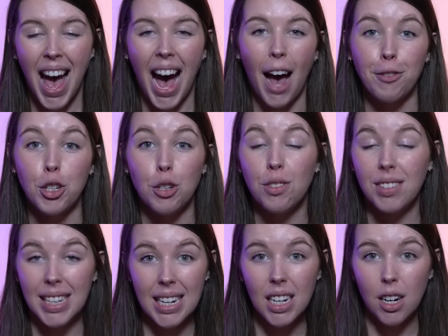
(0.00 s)
After you've
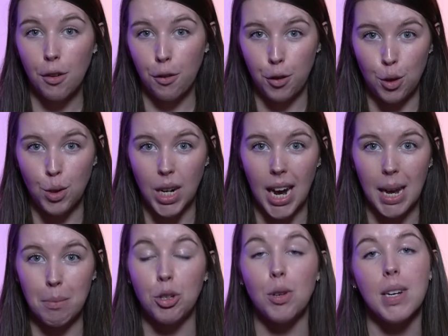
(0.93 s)
seen it a few
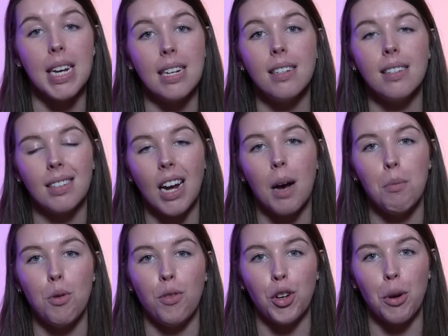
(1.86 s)
times, you need to start
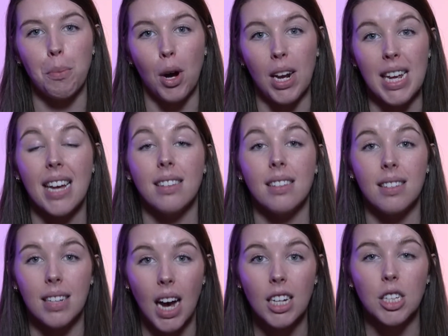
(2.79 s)
moving your body and
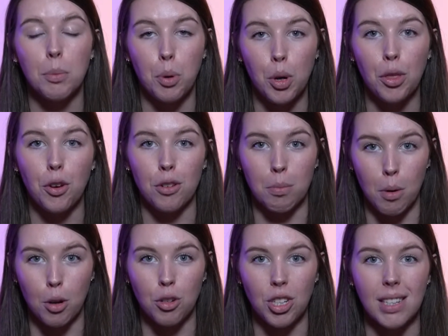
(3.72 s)
start to put those
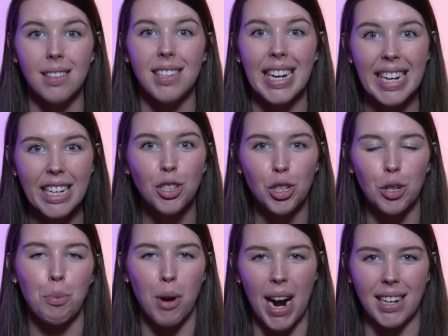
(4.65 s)
motions into
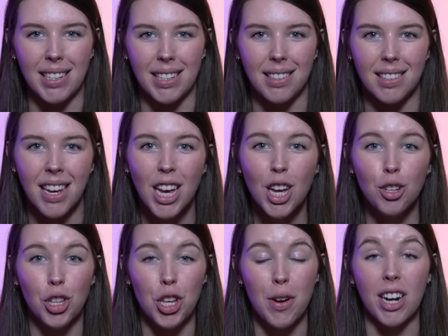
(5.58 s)
practice
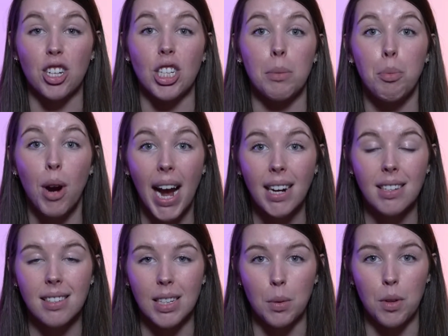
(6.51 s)
so that you're actually
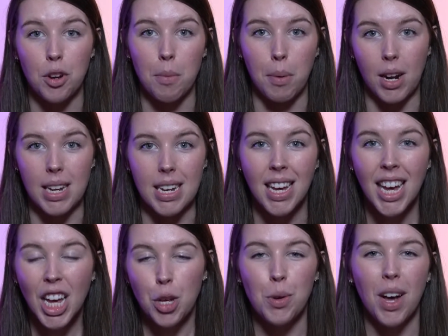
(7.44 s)
practicing with your body.
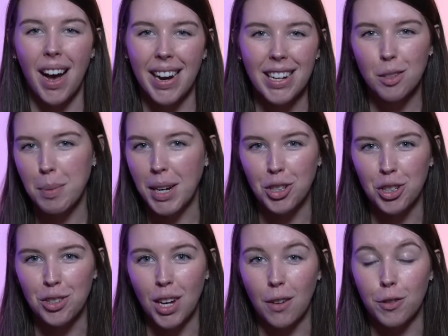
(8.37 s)
You can't expect
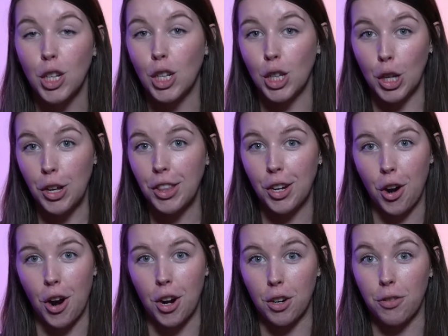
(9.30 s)
yourself to learn the
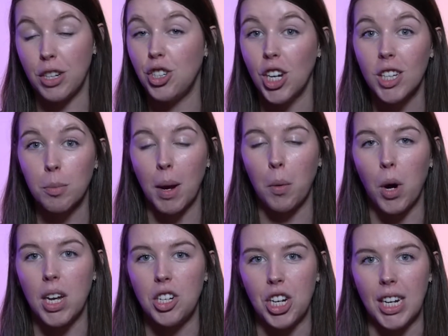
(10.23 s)
choreography just by
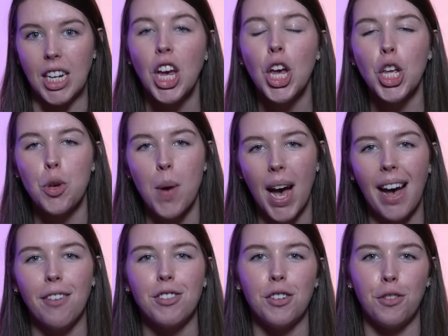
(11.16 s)
watching. You
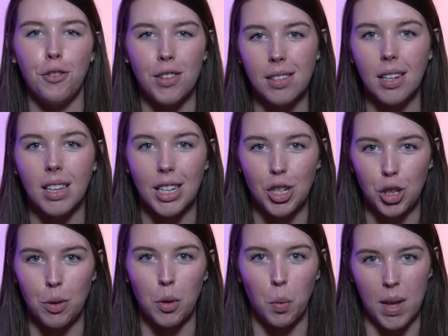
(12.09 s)
have to physically
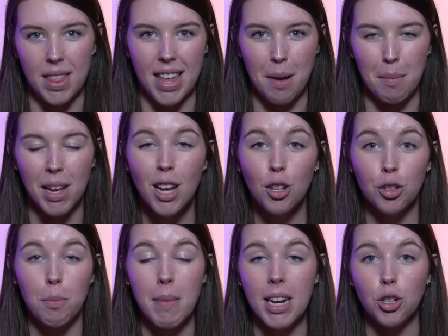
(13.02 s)
do it with them.
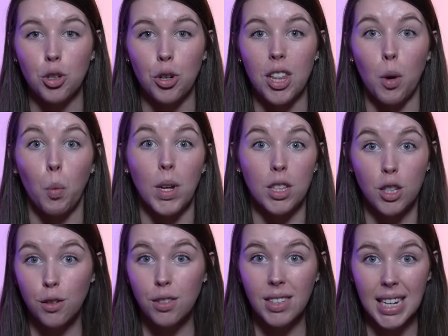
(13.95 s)
So make sure that once
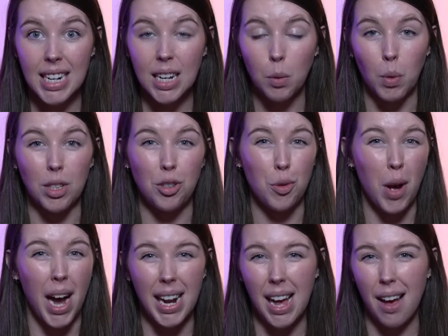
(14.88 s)
you've seen it, once you
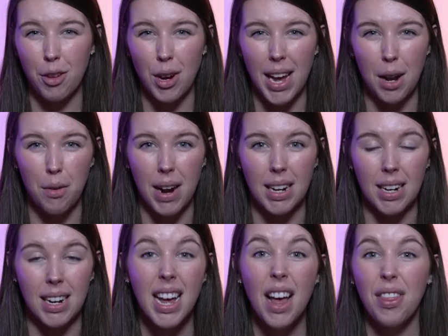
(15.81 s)
kind of have your head around
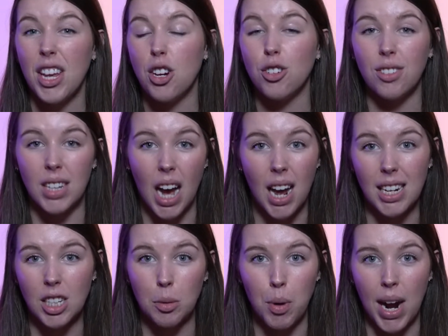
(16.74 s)
it, that you're
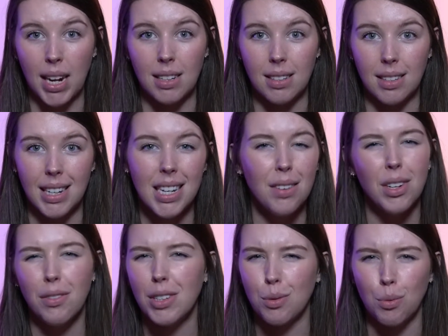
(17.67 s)
starting to practice it. Even
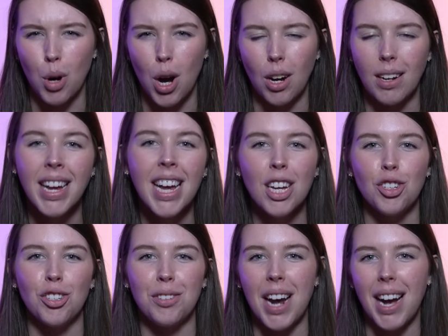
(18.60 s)
if it's wrong,
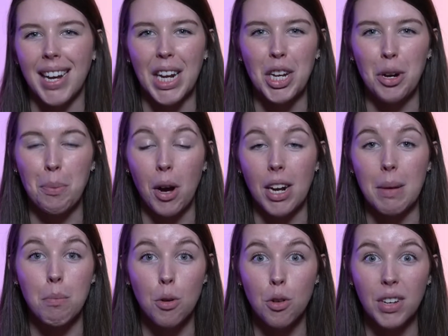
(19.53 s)
just start getting your body
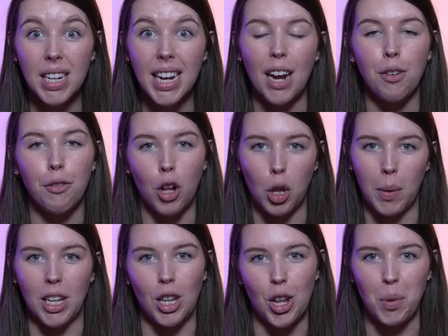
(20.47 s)
moving and
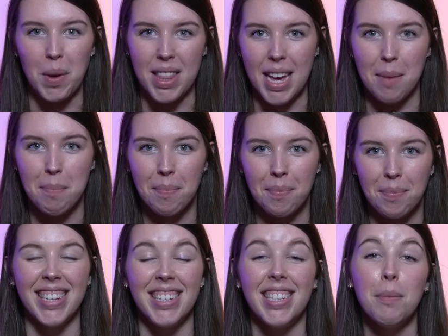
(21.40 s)
following along with them.
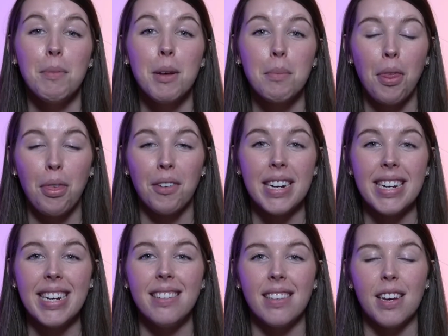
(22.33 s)
Tip number
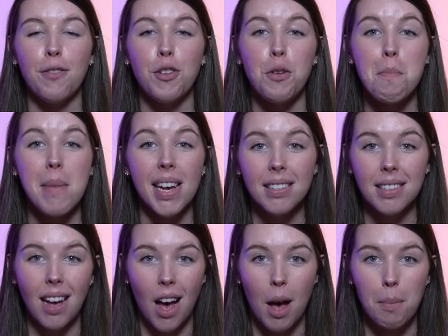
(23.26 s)
3 is if you mess
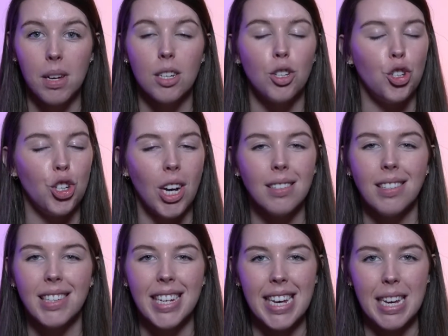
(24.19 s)
up,
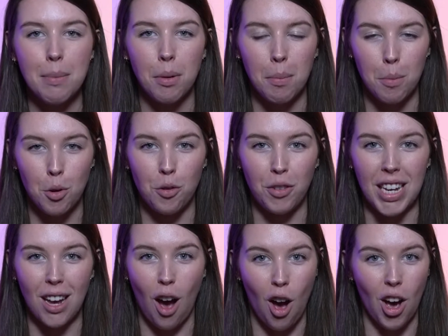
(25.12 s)
just keep
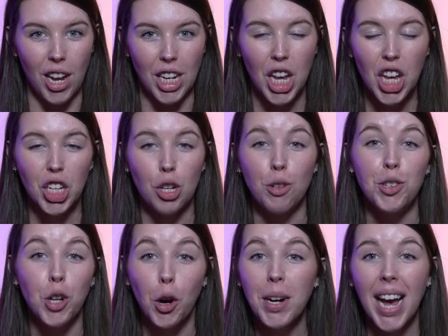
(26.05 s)
moving on. You
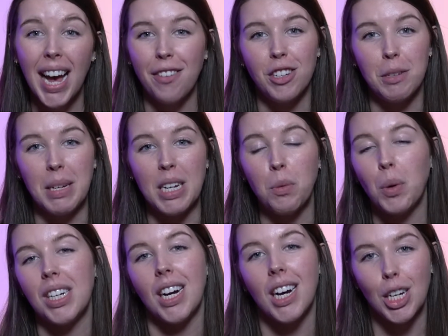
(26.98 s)
don't have to be
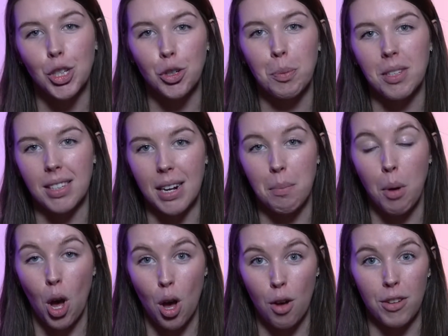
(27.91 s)
100%
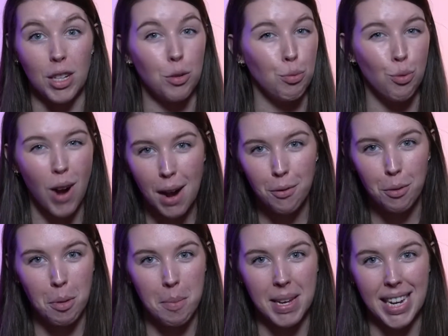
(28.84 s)
perfect right
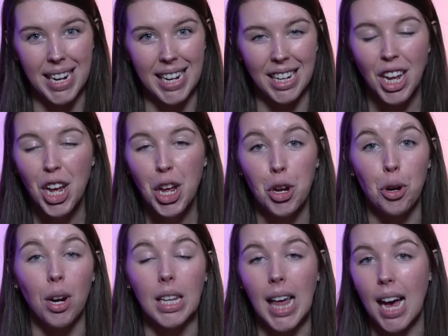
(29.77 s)
from the beginning. You're
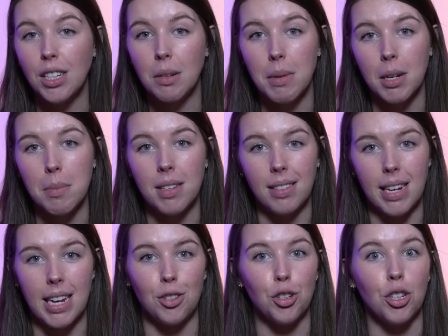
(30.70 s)
allowed to make
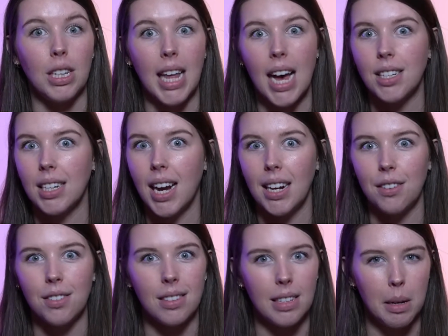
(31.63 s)
mistakes. You're allowed to kind
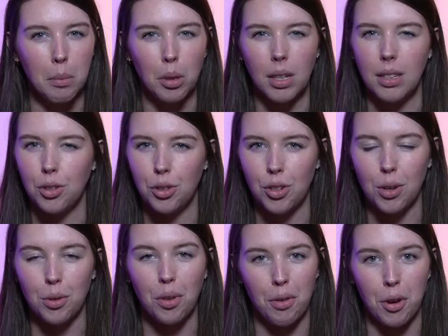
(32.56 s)
of stumble and
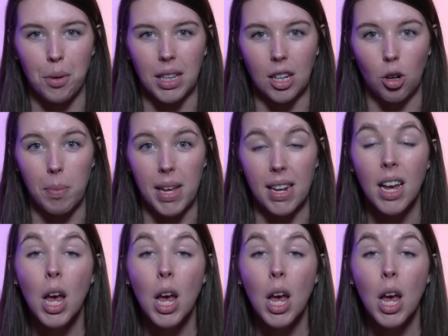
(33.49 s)
struggle through a little bit,